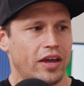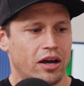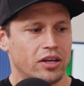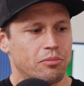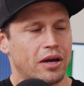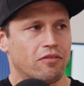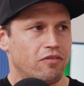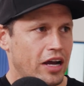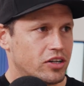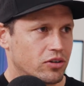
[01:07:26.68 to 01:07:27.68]
of how you
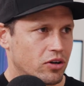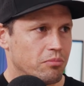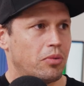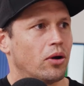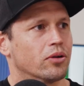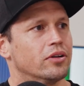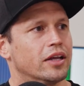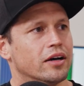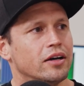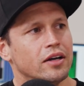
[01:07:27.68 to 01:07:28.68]
manufacture a component now.